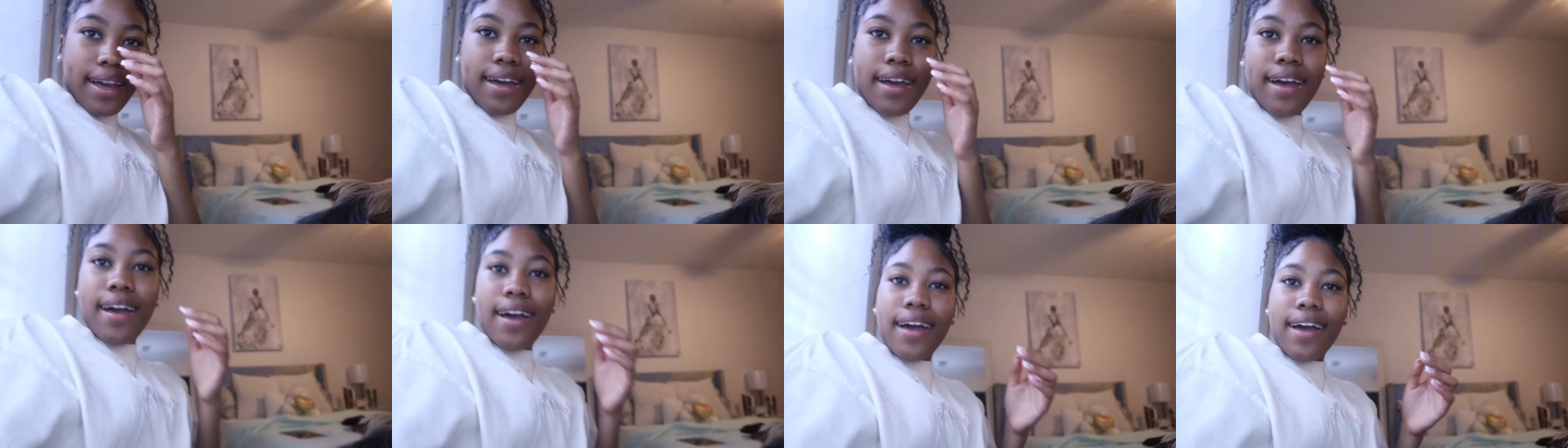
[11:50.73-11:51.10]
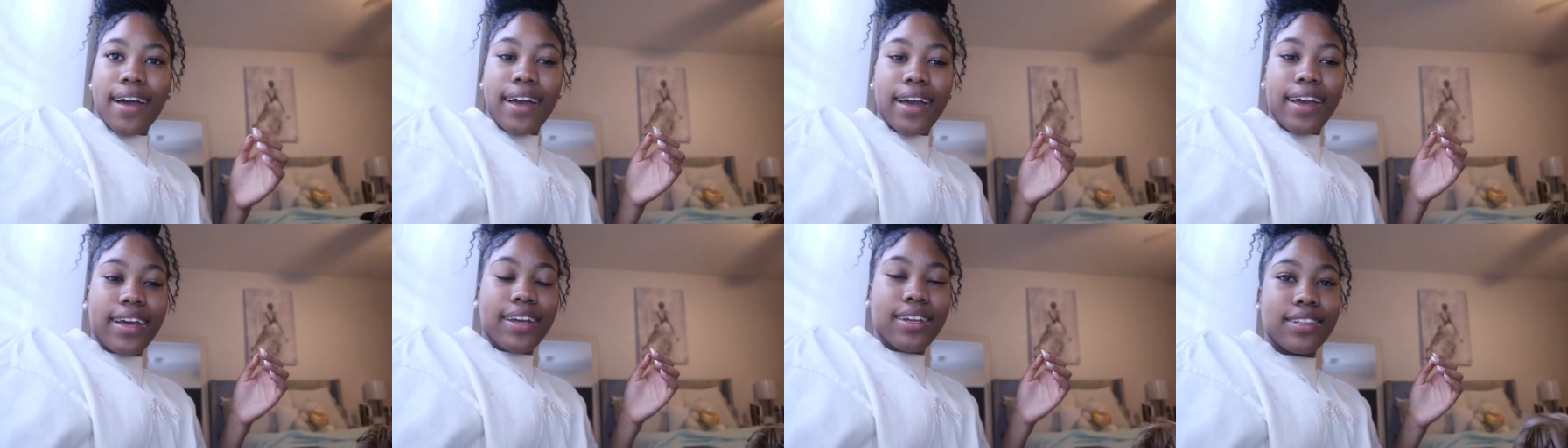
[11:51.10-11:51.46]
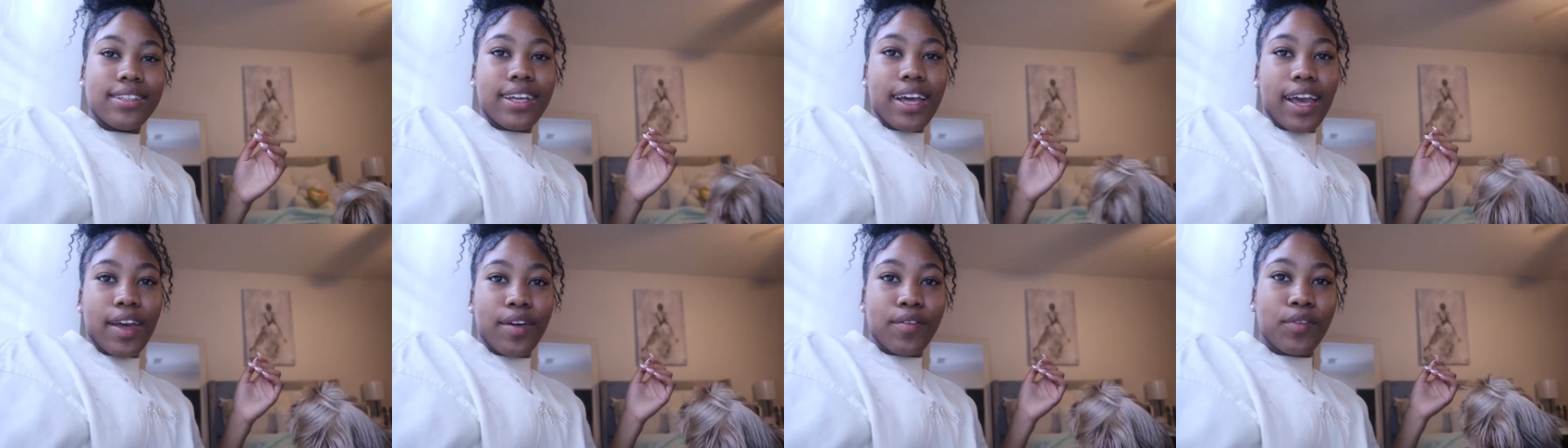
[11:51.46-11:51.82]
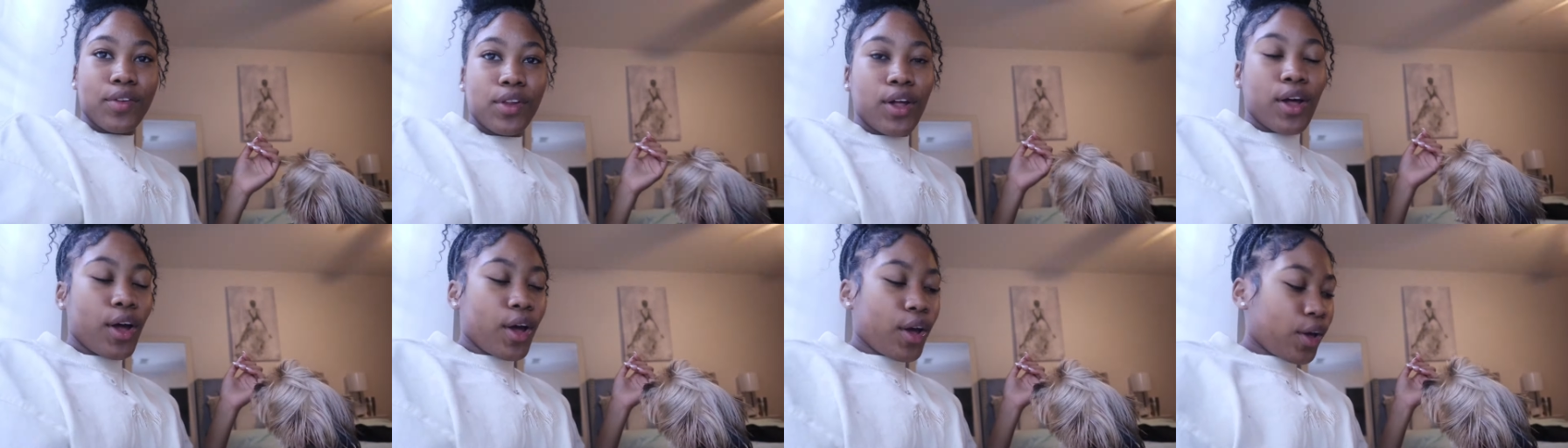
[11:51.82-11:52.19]
guys, hey
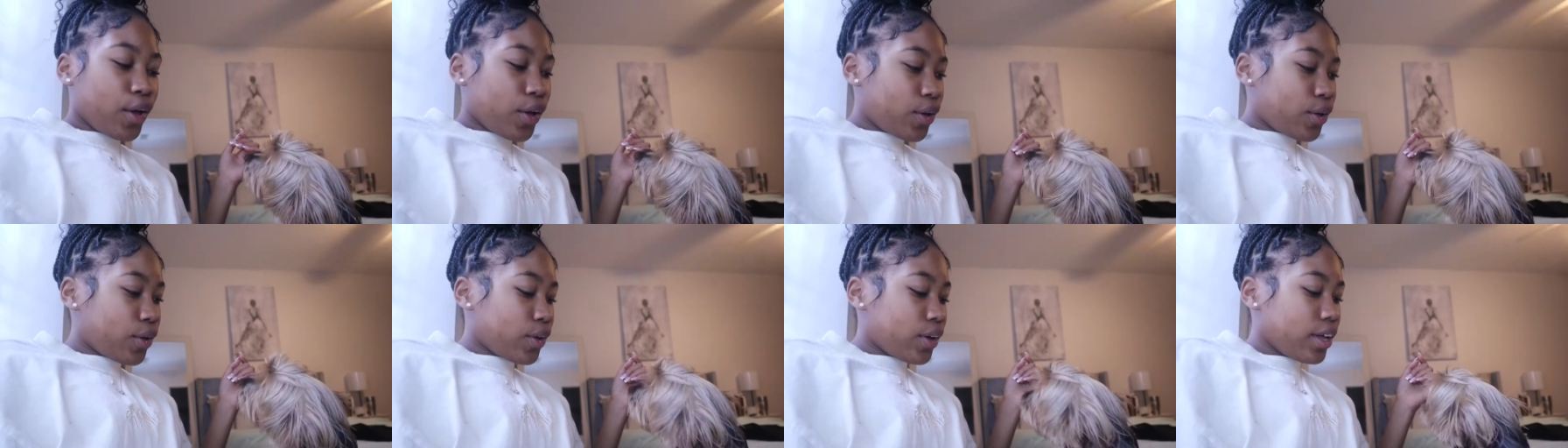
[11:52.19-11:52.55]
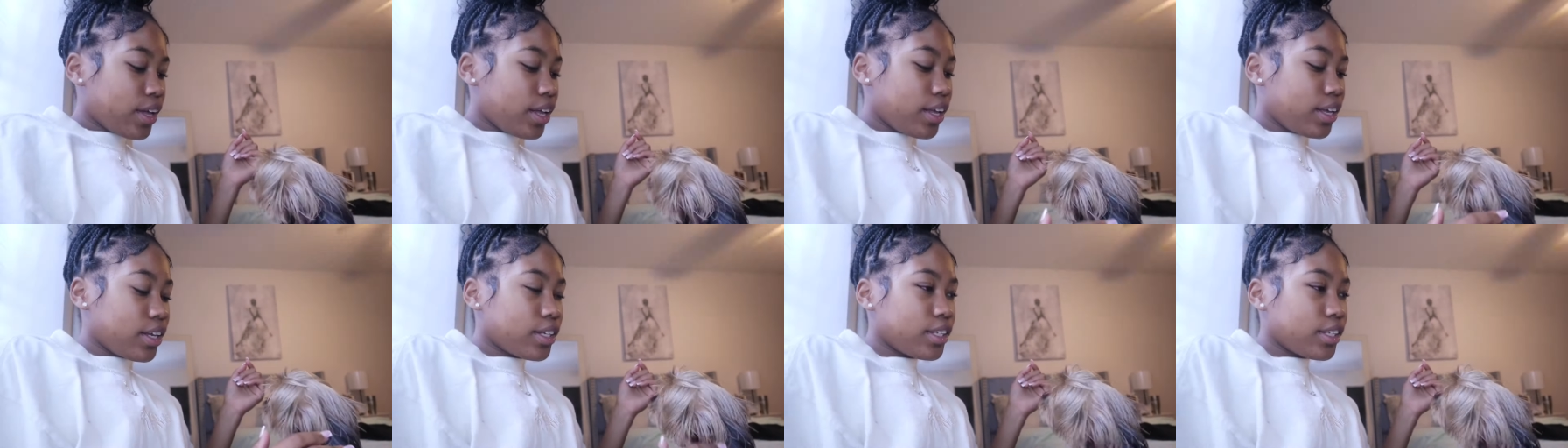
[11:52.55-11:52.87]
vlog.